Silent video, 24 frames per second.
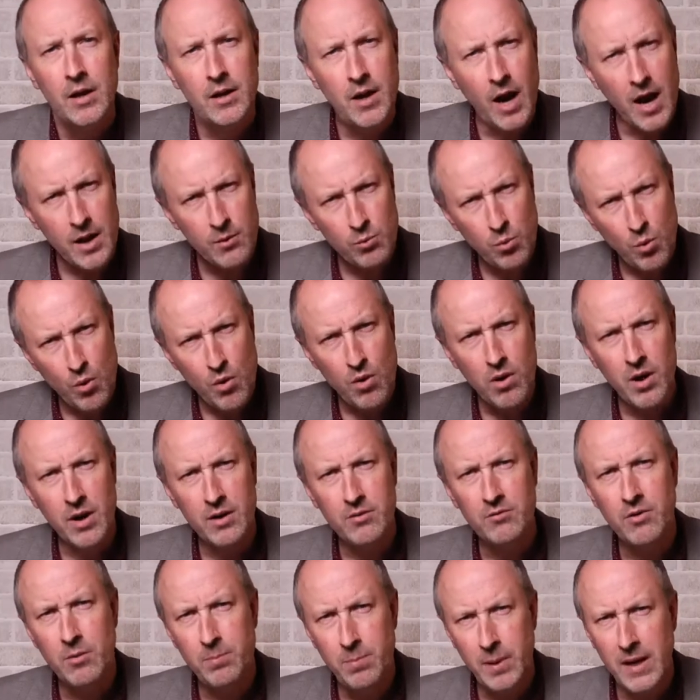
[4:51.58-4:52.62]
God
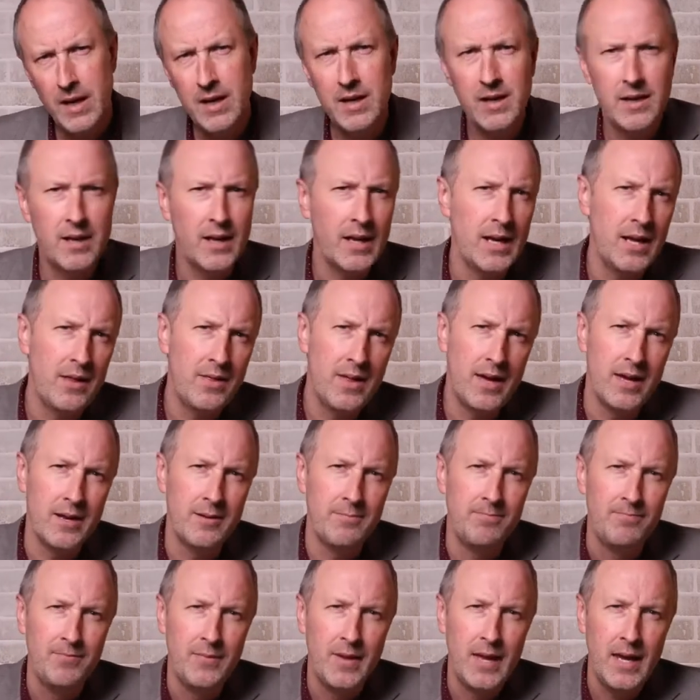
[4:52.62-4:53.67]
warned repeatedly
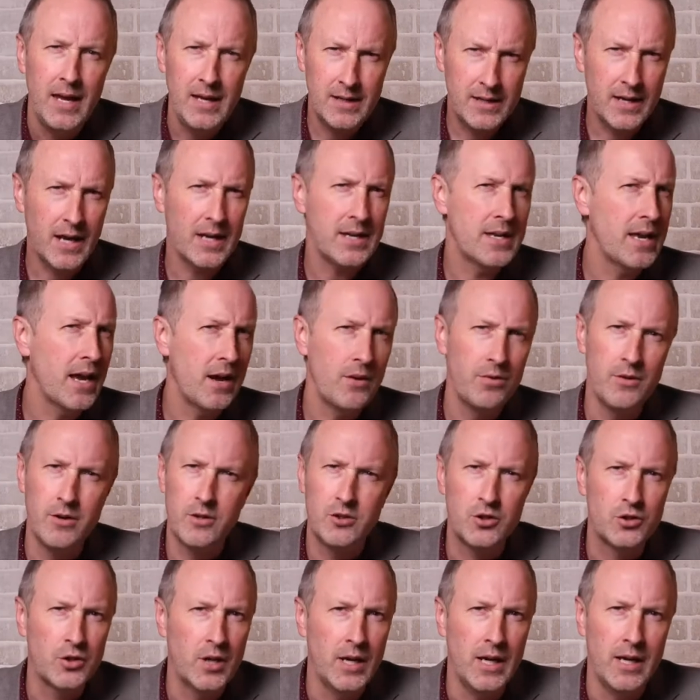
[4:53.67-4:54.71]
that he'd cut down
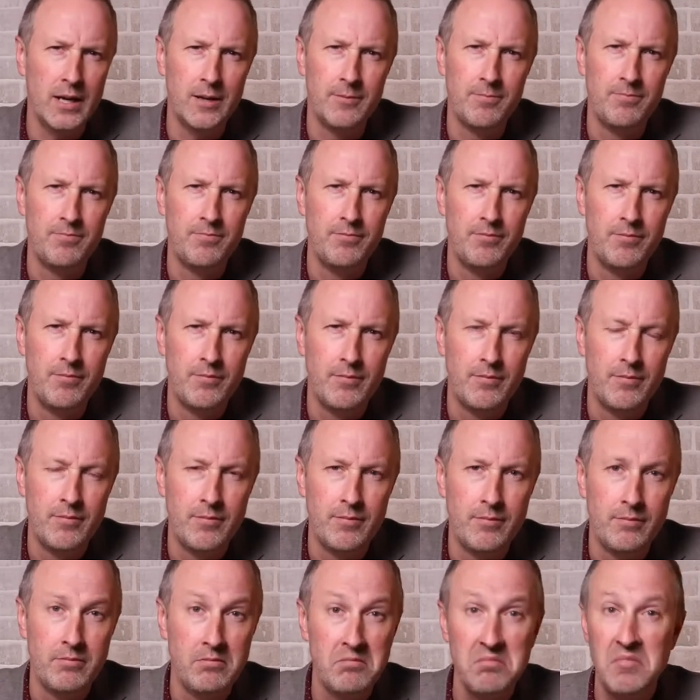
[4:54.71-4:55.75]
their tree.
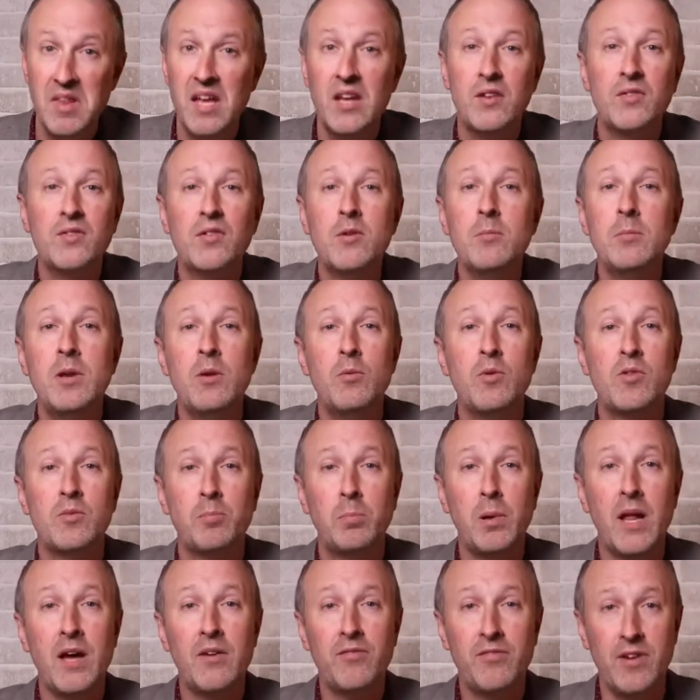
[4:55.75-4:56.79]
They assumed he was
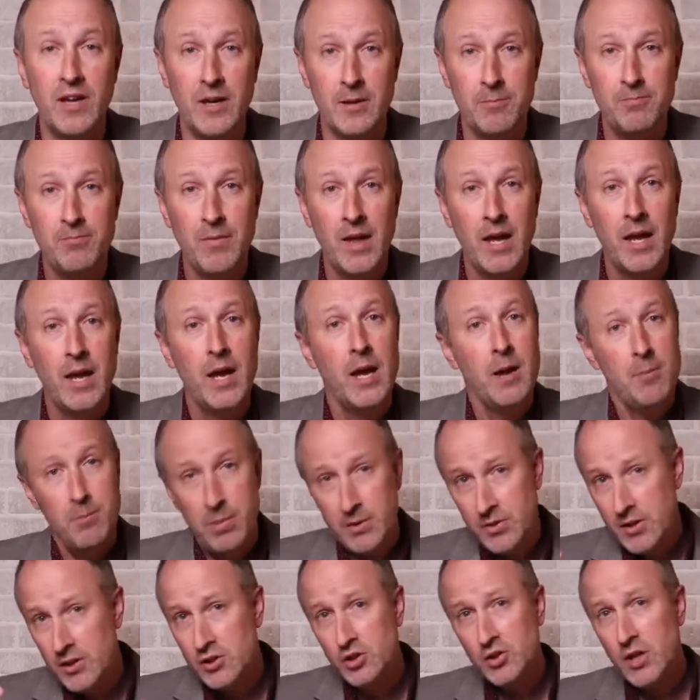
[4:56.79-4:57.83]
bluffing,
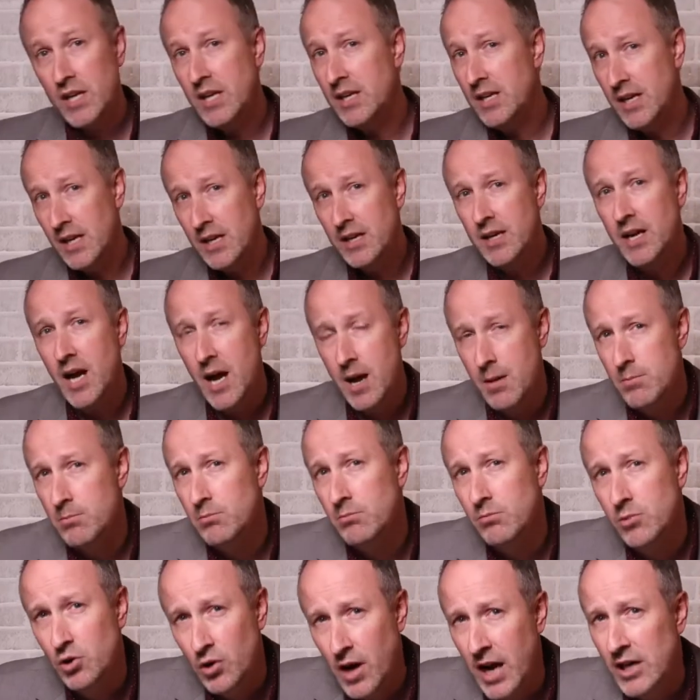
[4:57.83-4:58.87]
but the tree did
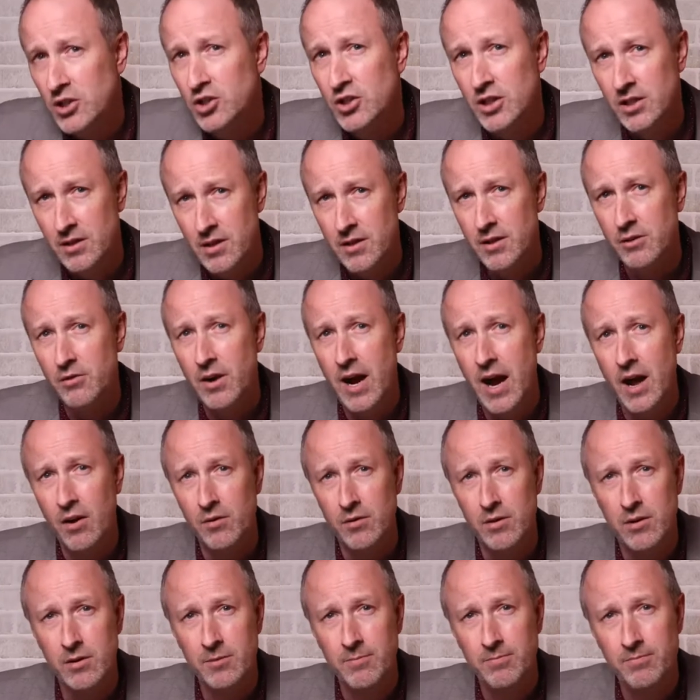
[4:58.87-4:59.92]
come crashing to the
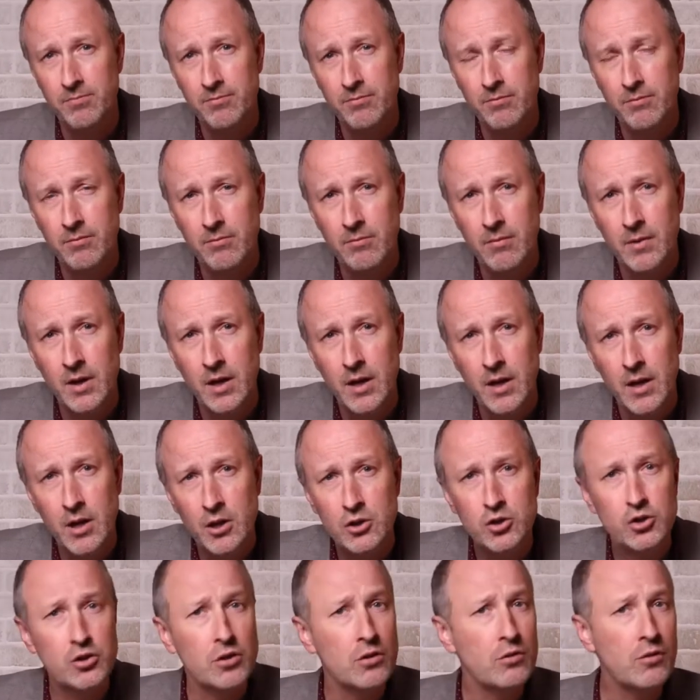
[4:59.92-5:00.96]
ground.
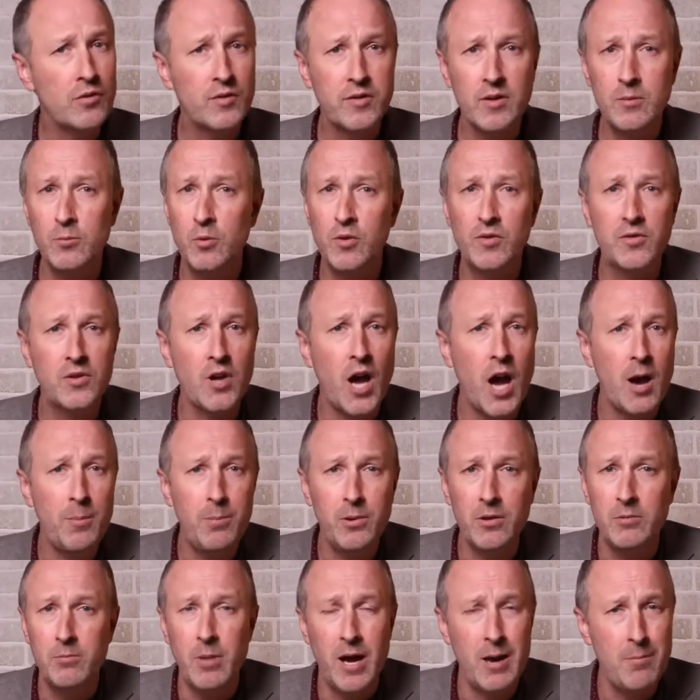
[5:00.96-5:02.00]
Jerusalem was
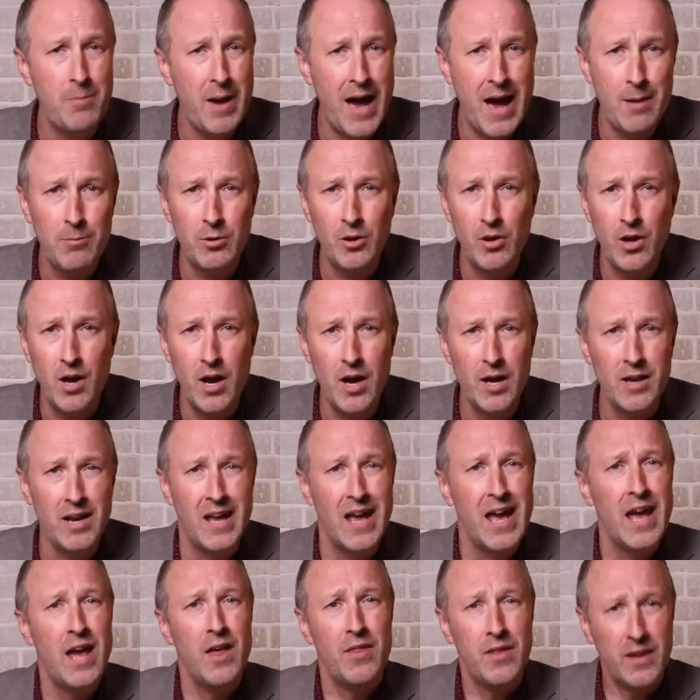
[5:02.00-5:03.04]
toppled by
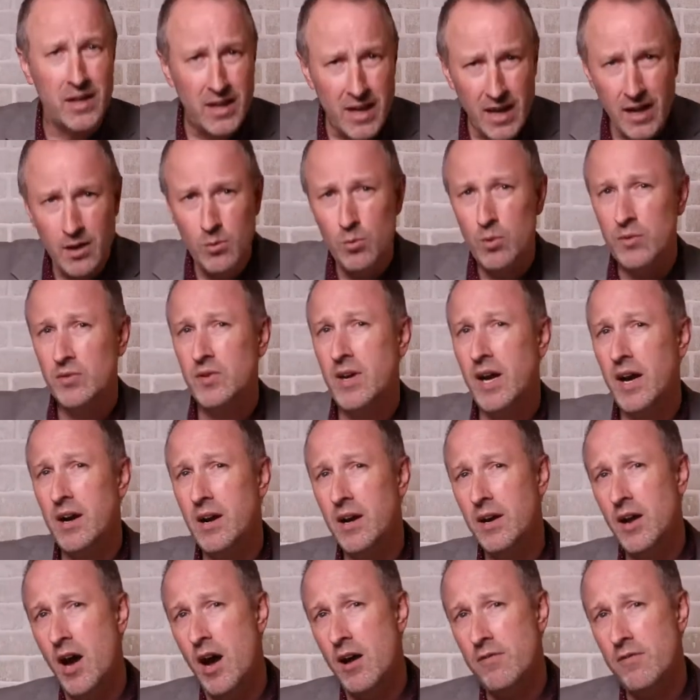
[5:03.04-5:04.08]
Babylon, the king was carried